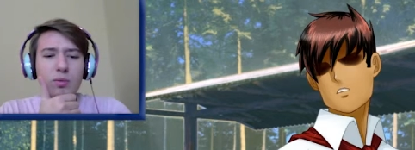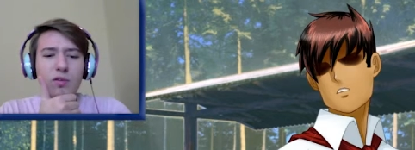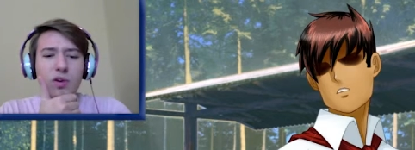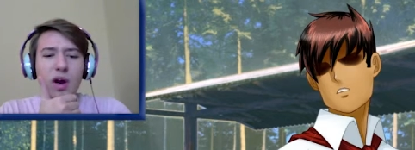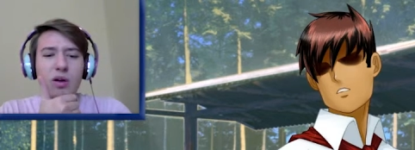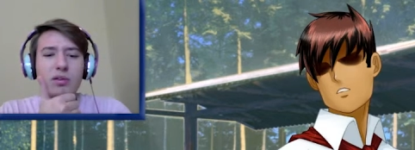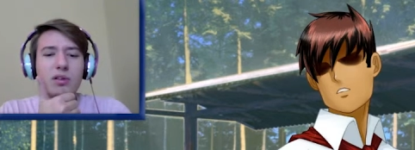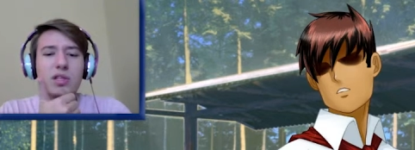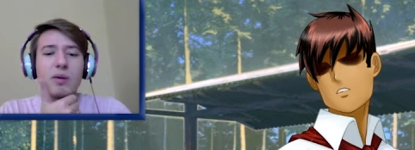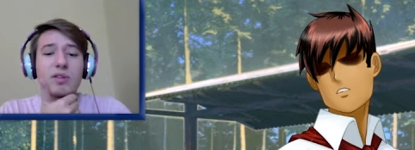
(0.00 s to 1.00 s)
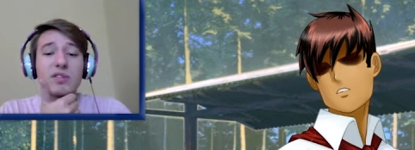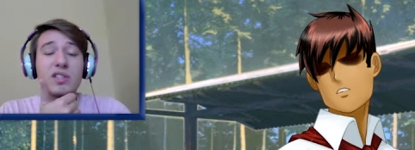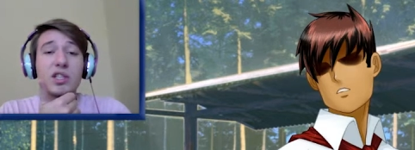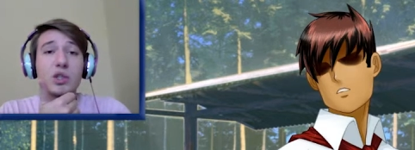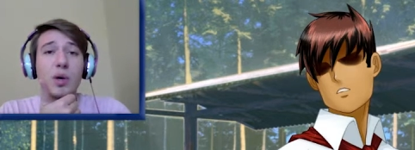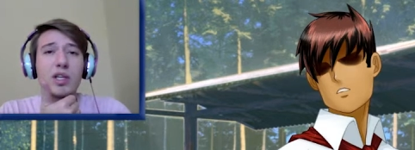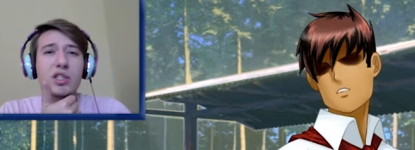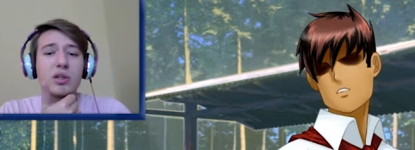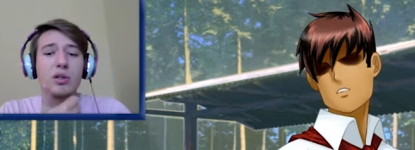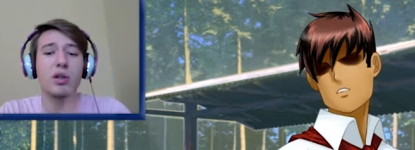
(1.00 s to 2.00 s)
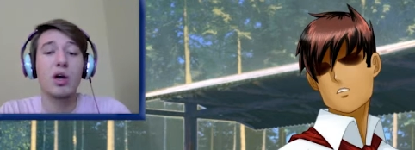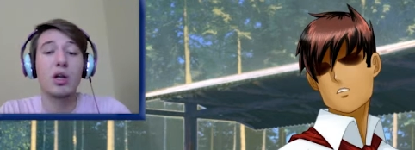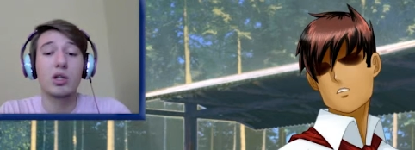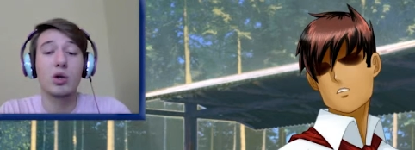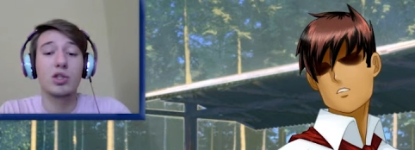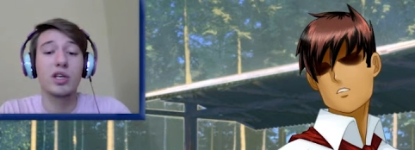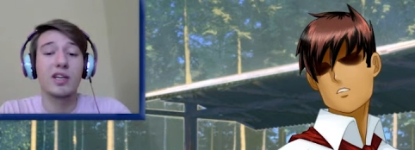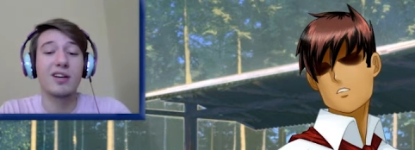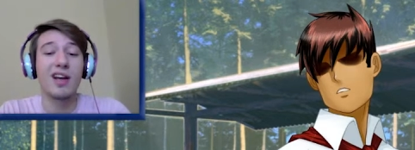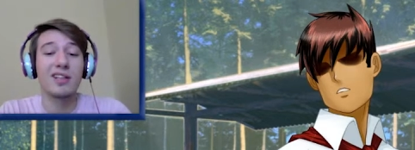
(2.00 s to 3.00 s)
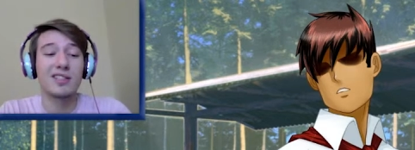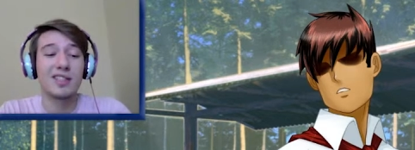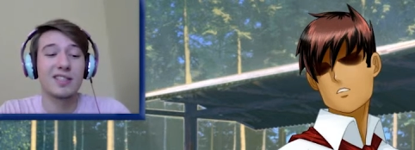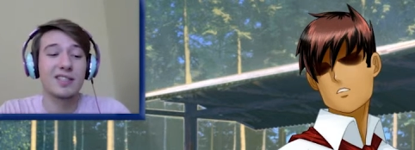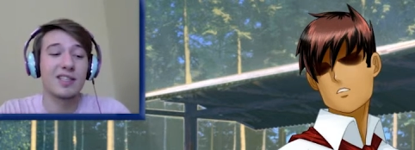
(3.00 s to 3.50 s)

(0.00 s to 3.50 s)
Speaker 1: to move around in terms of situational logic analysis.